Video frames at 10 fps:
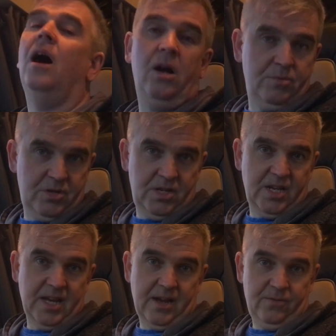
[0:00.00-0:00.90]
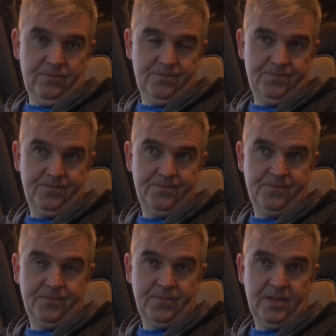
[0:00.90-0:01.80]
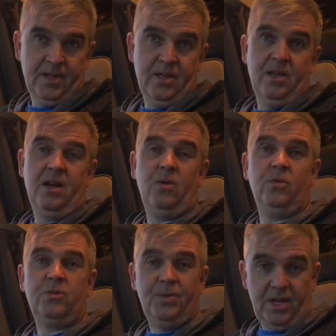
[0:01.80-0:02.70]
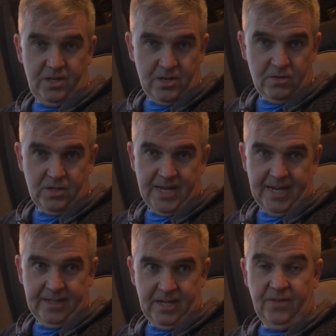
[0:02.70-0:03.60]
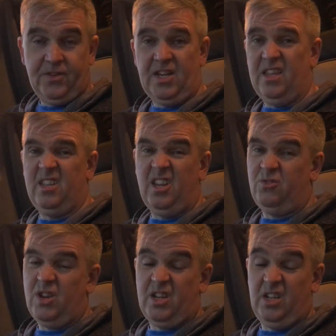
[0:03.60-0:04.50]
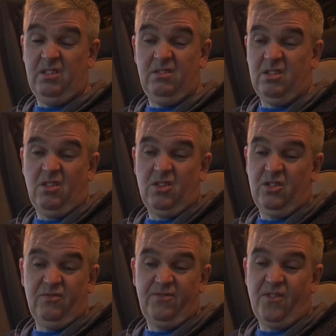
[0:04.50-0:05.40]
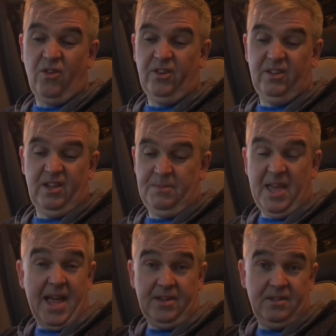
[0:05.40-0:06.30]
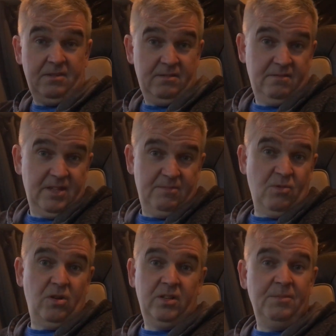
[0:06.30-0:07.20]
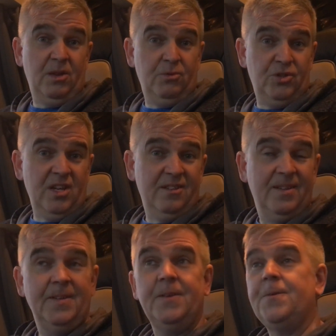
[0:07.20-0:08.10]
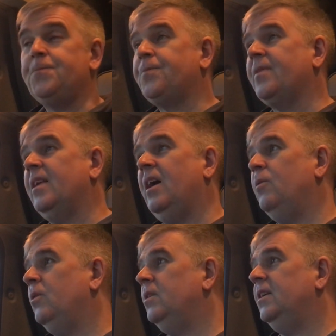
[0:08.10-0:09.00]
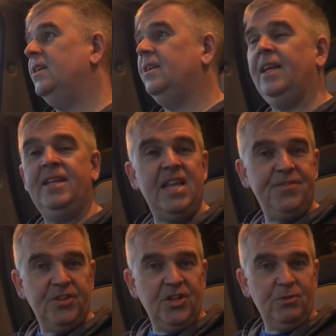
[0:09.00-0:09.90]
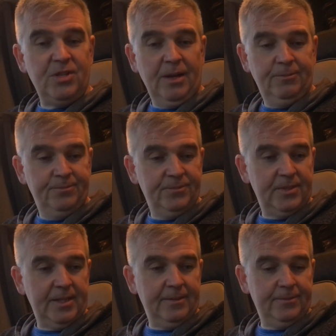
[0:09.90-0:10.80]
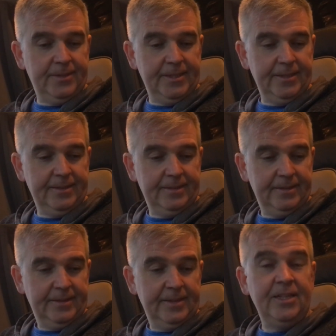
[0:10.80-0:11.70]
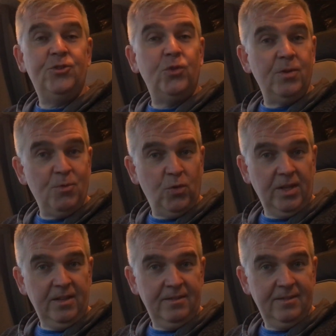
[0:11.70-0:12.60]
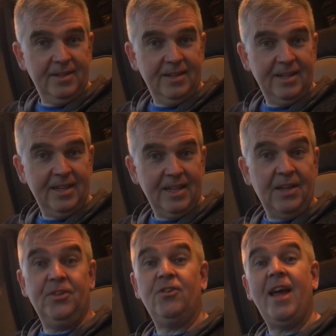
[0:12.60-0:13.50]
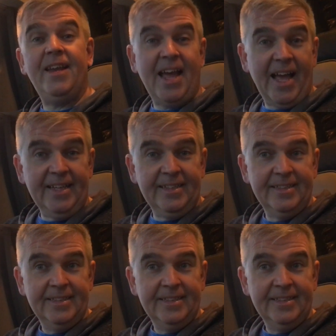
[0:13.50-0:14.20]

I'm gonna go. I will speak to you a lot later, and if there's anything interesting that I can find in my head that might amuse you, I will endeavour to do so. So enjoy your morning, have a great day,